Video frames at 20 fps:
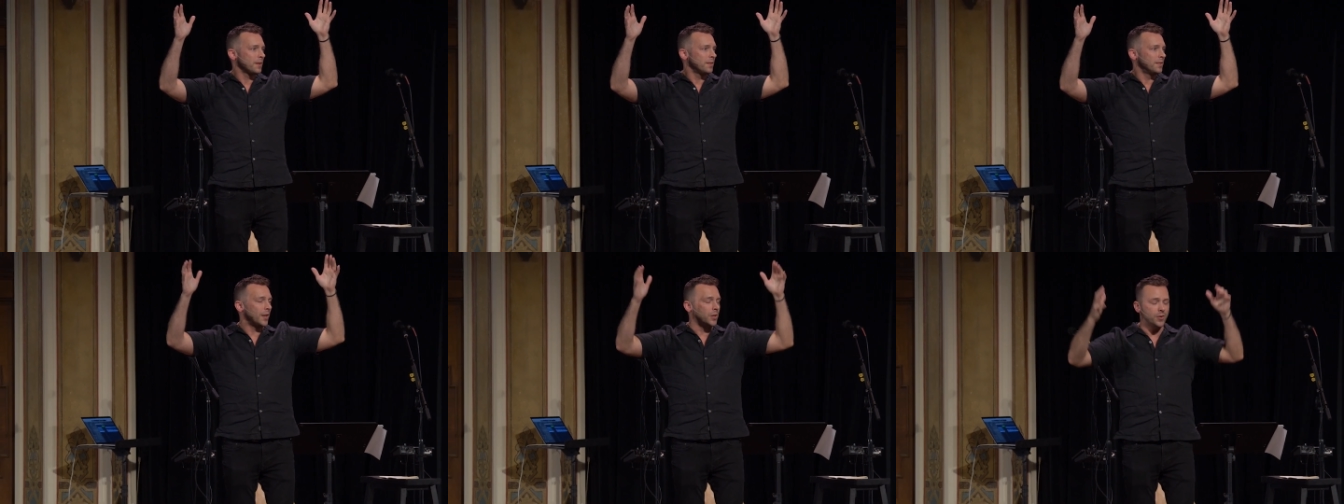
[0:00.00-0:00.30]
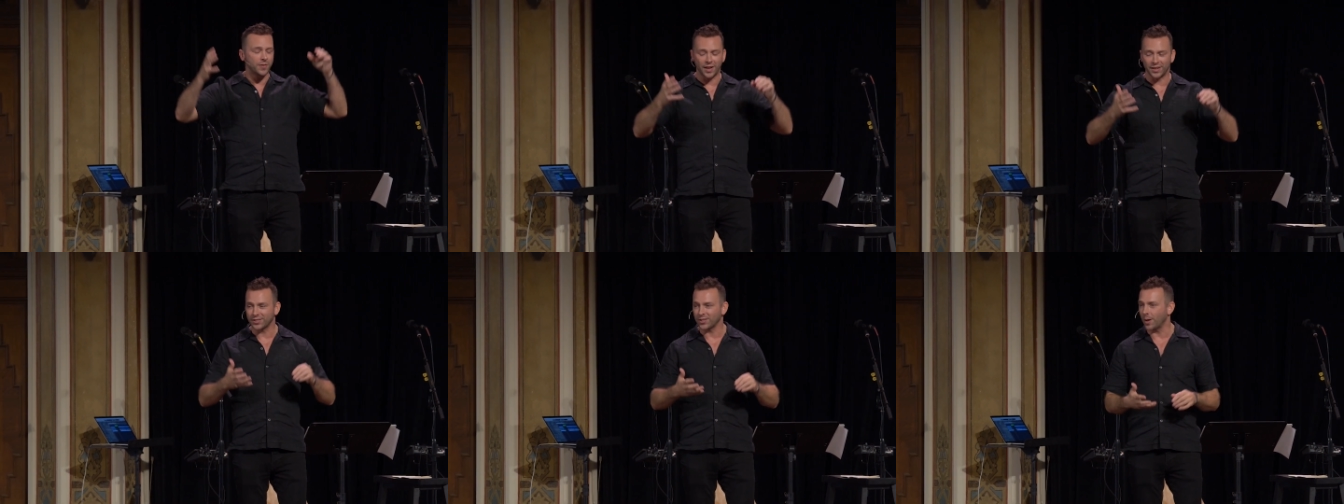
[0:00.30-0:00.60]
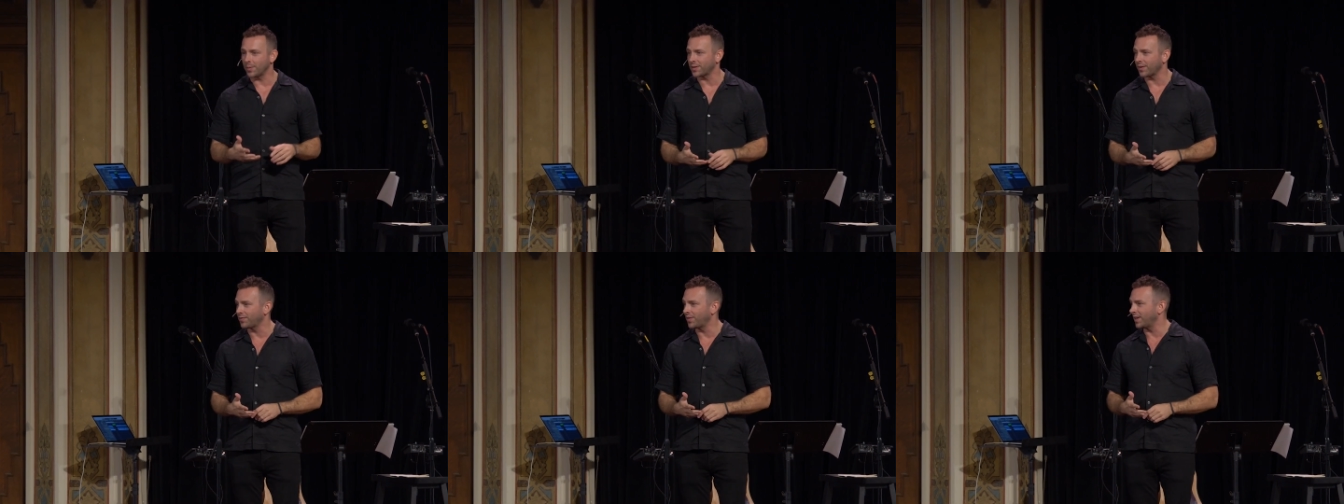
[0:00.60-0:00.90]
Then you've got
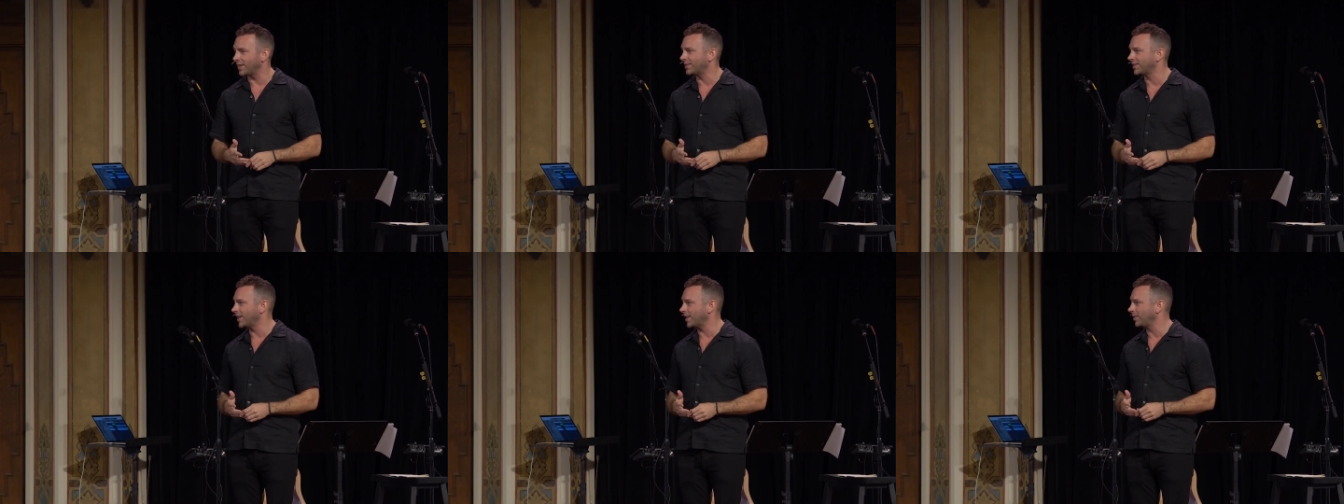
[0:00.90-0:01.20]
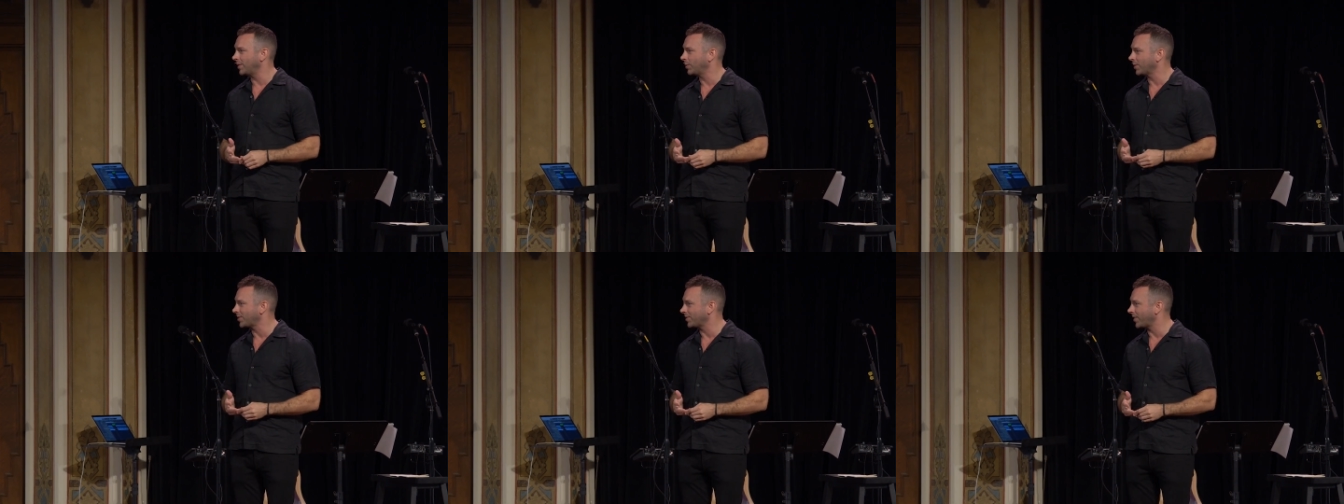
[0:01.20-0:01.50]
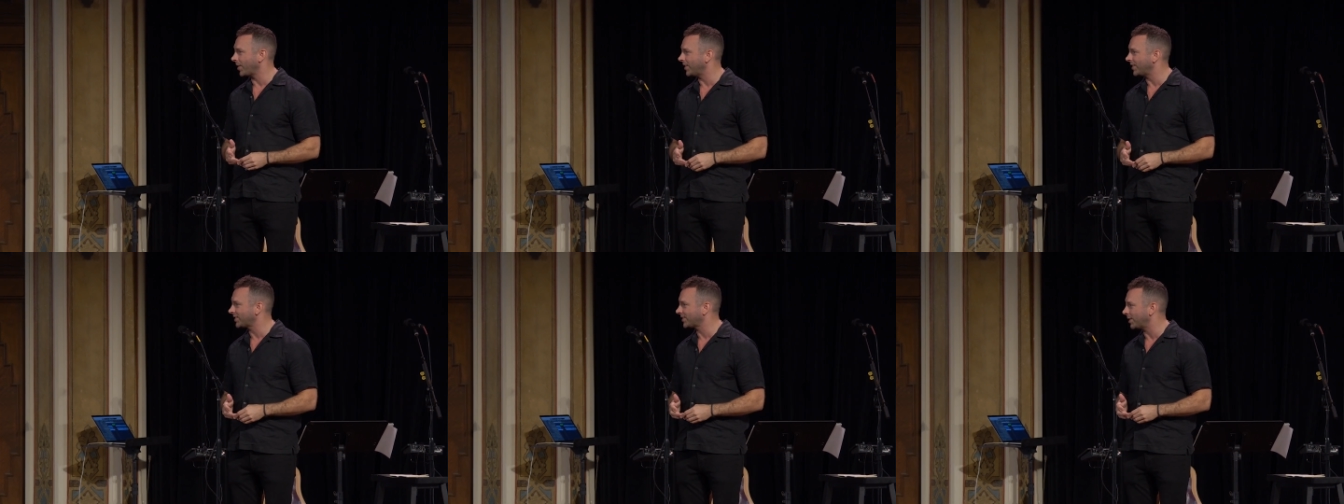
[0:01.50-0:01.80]
Psalms of Thanksgiving, which are
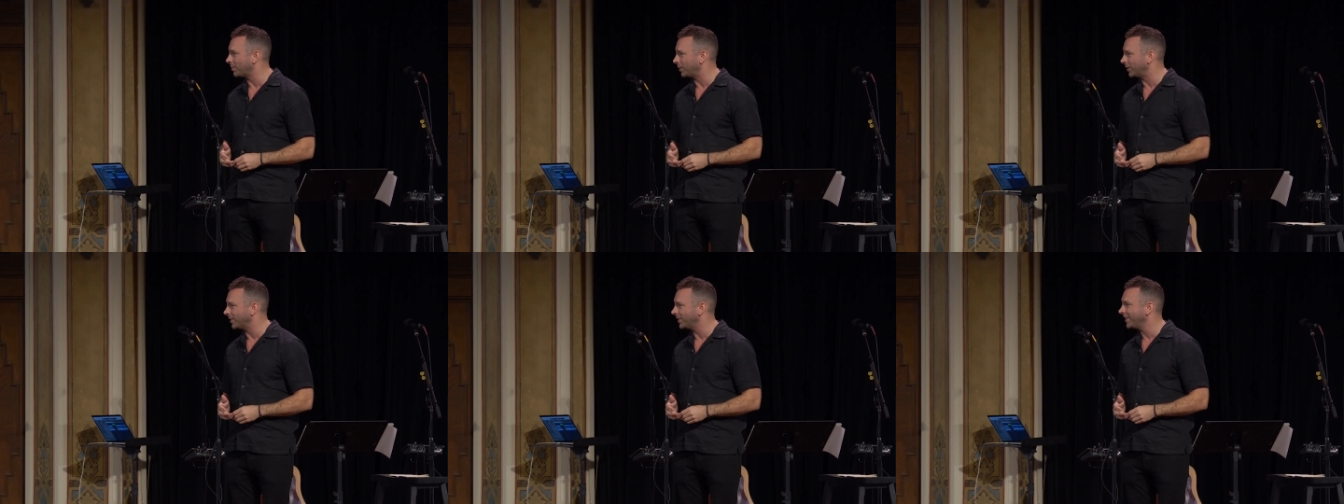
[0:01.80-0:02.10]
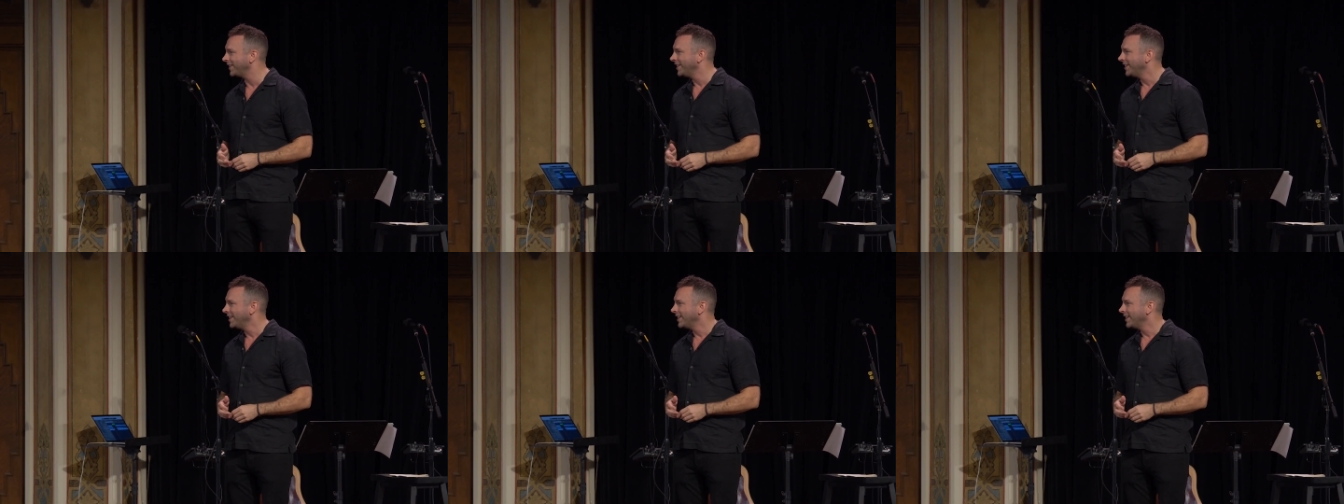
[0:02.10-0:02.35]
very similar.